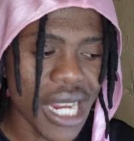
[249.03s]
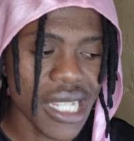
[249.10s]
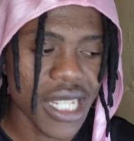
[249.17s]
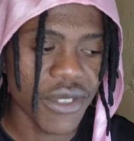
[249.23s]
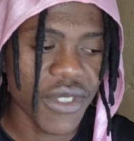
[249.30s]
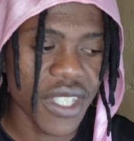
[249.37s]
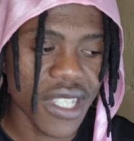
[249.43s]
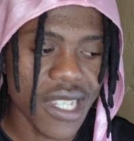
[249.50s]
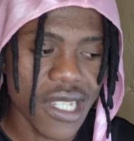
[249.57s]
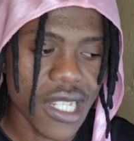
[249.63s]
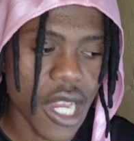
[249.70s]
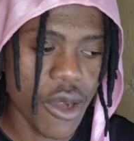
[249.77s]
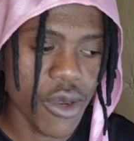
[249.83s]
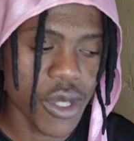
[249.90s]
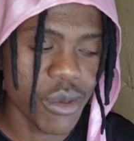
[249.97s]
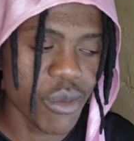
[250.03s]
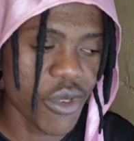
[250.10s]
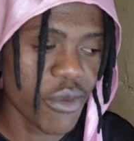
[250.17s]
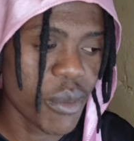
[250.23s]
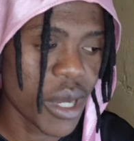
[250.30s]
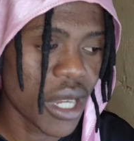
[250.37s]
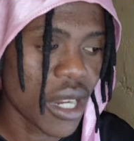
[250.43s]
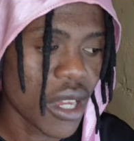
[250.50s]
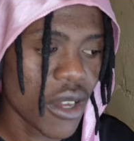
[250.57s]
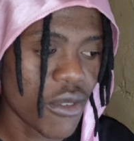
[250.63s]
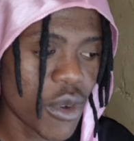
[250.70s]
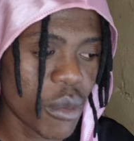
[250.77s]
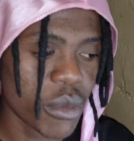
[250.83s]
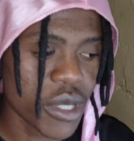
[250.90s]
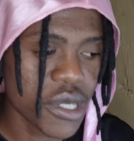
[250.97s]
from this impulsive push to the
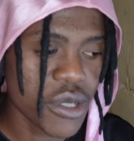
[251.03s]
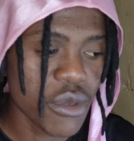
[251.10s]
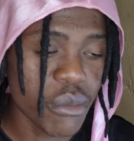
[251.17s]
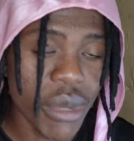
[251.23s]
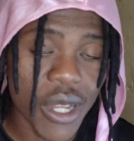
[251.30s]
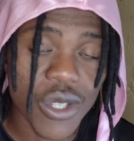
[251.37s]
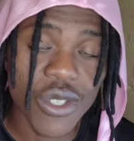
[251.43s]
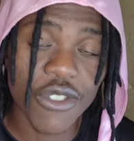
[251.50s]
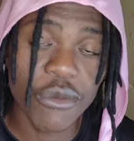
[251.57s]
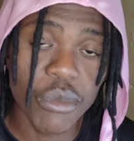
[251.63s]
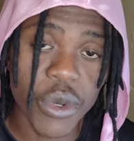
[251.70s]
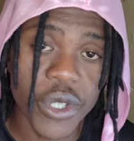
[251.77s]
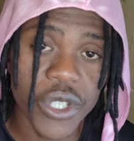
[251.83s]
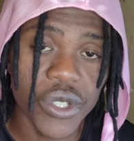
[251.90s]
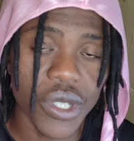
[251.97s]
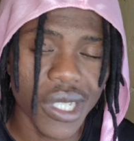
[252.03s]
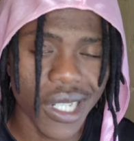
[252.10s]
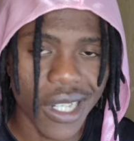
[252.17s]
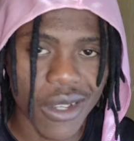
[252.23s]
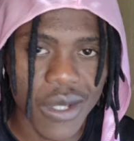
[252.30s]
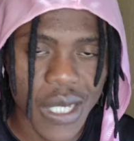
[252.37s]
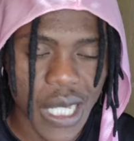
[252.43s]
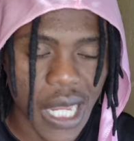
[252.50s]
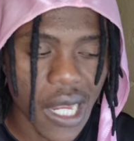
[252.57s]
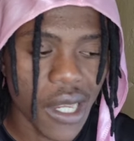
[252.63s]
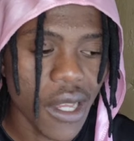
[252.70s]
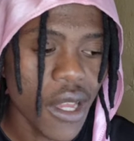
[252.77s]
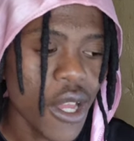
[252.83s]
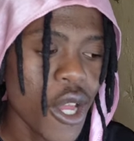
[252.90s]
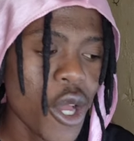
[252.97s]
downside, we now are having
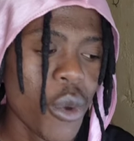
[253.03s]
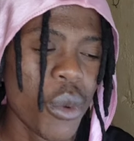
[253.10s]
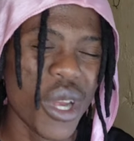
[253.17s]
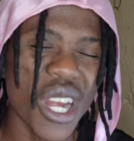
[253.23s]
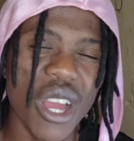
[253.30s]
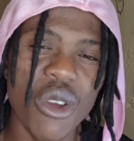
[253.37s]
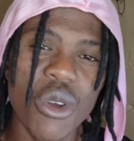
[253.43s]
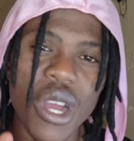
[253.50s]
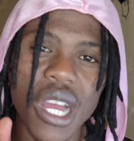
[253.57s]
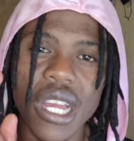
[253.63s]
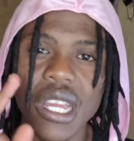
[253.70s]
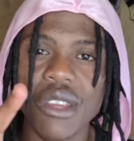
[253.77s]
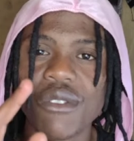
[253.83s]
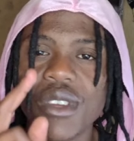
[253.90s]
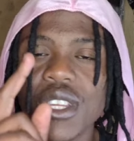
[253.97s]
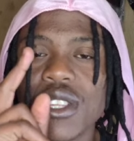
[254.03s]
two anticipations.